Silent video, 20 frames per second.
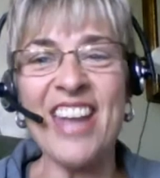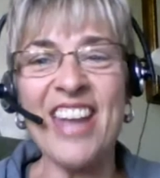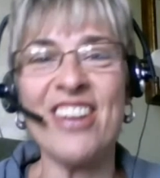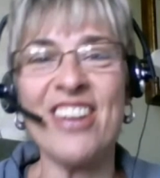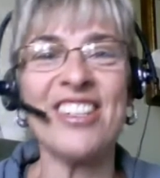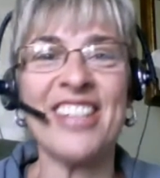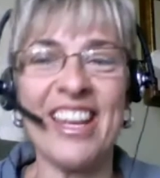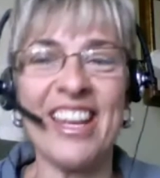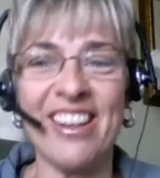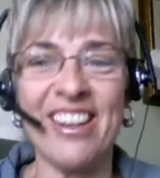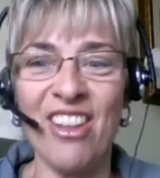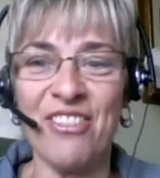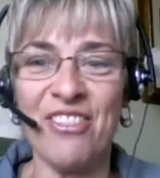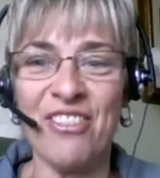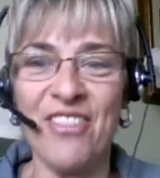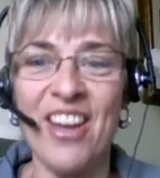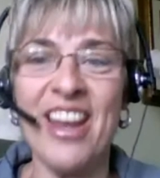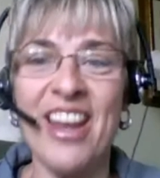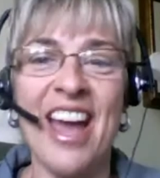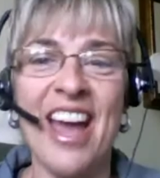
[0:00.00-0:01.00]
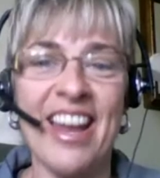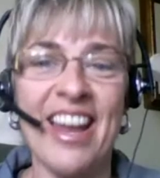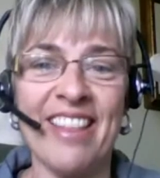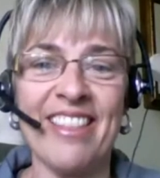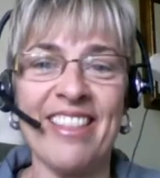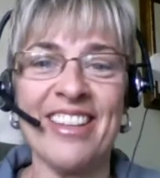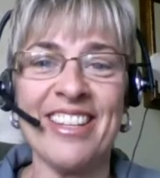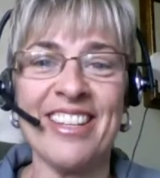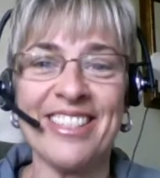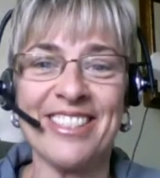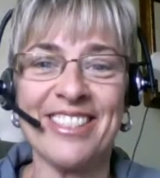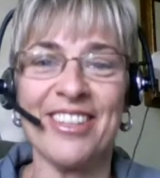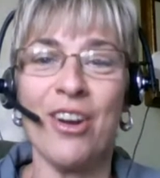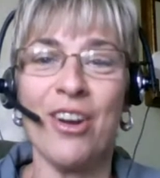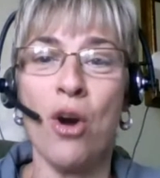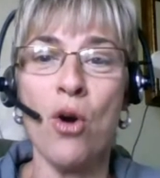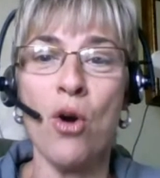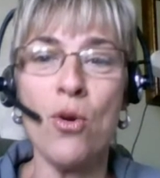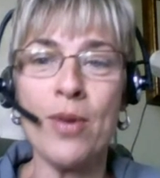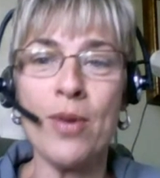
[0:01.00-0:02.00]
we're taking all the fun out of this. So,
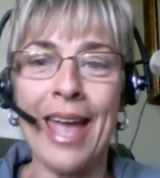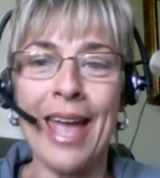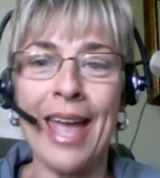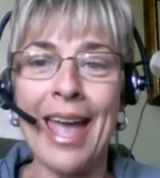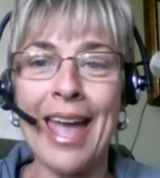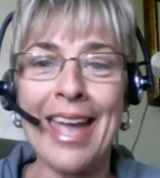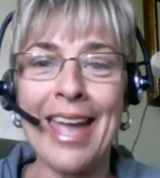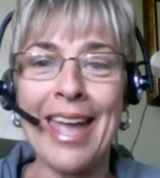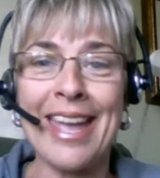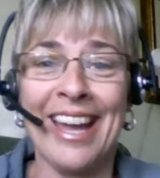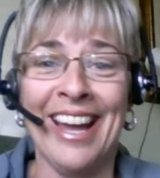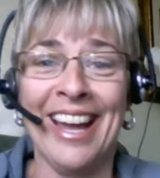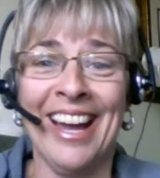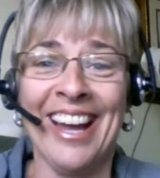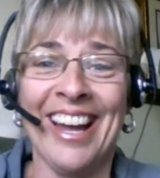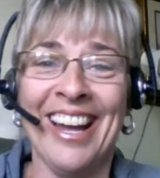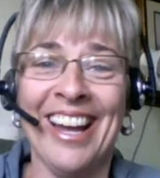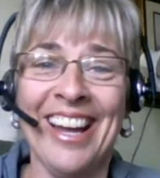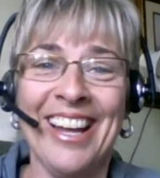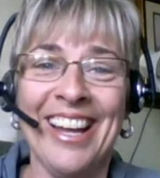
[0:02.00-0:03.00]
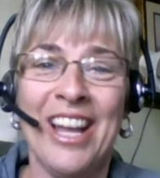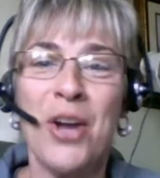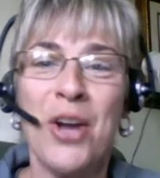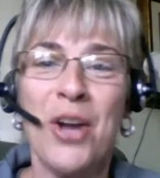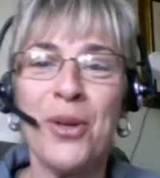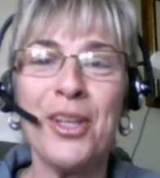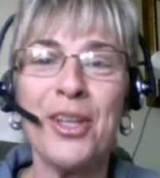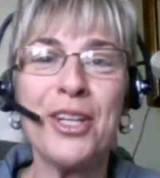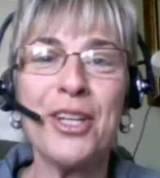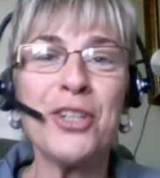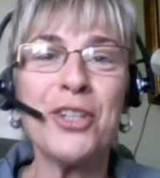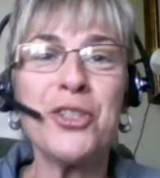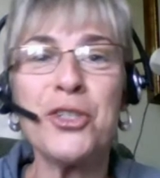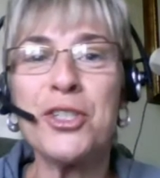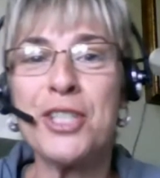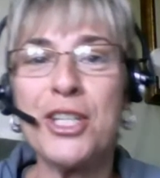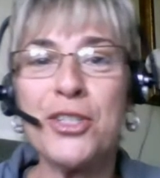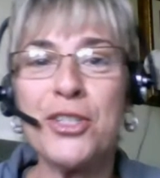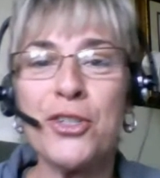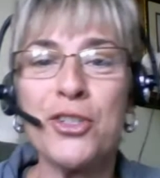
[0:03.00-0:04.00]
okay. Well, here's
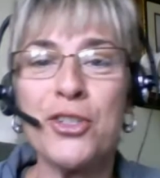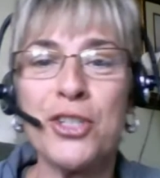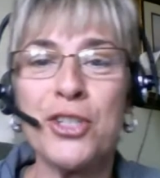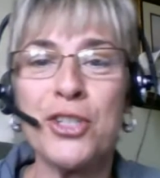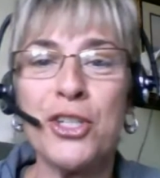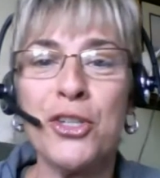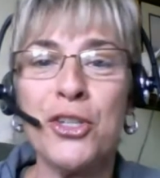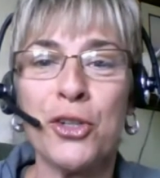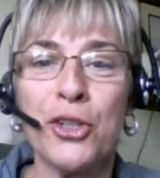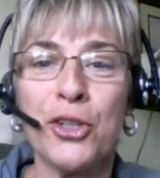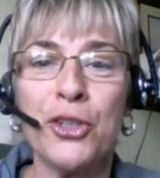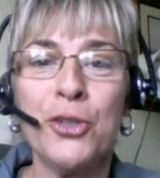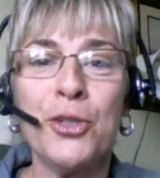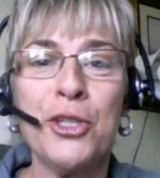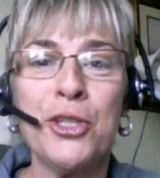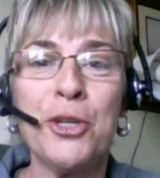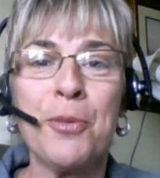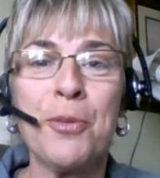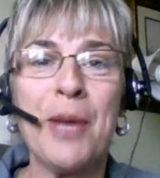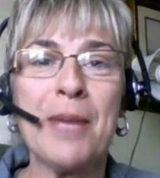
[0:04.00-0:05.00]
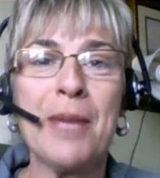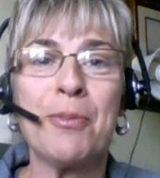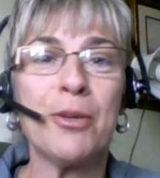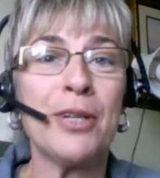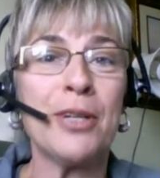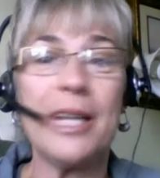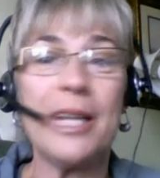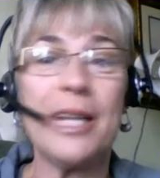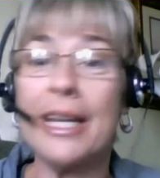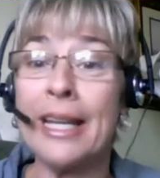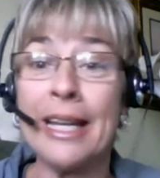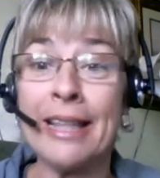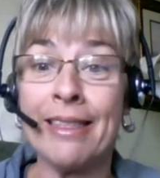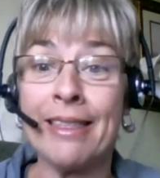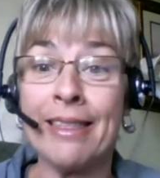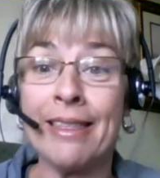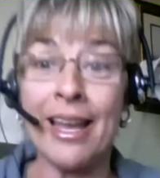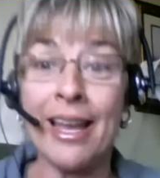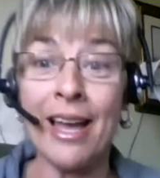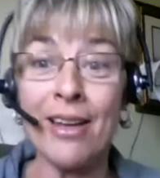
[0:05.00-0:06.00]
your scissors and your glue and your paper. Need
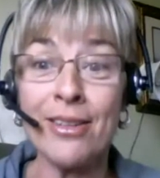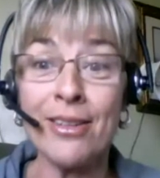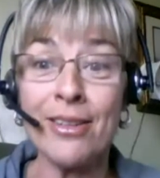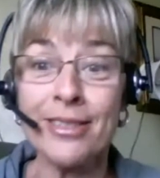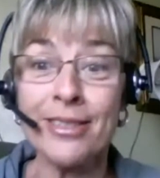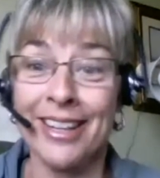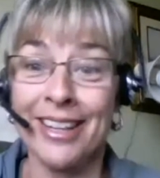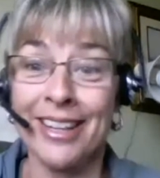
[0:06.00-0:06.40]
anything else?